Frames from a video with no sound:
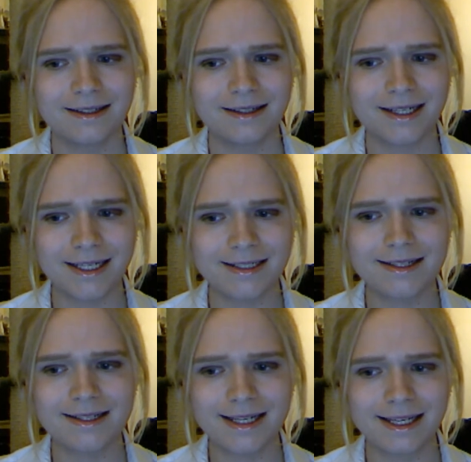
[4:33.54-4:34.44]
I
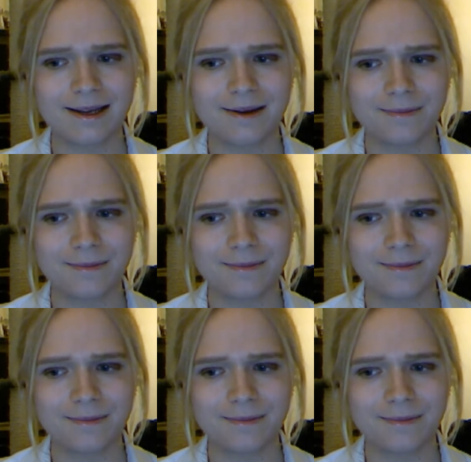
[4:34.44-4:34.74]
actually did.